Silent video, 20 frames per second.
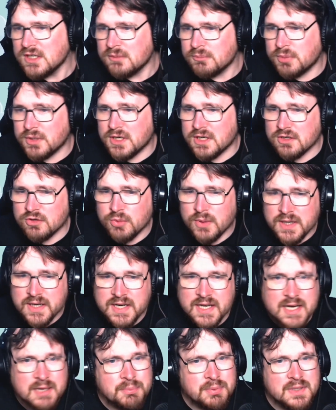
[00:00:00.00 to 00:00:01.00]
But I'll quite
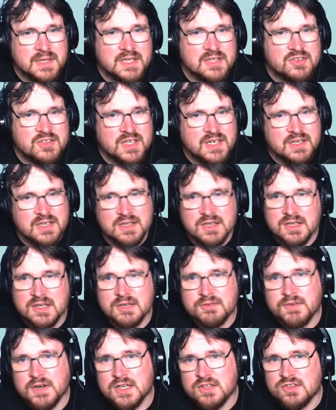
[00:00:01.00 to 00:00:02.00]
happily tell you the
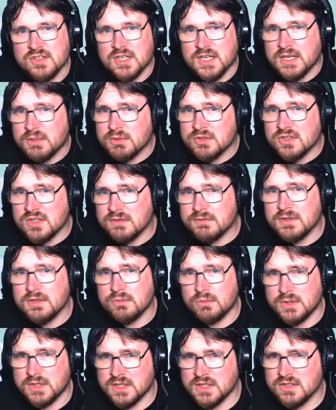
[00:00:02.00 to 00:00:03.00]
advice that I was
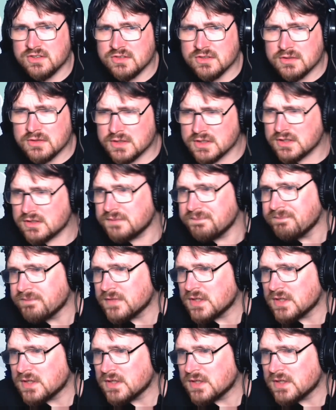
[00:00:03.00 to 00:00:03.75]
given when I started.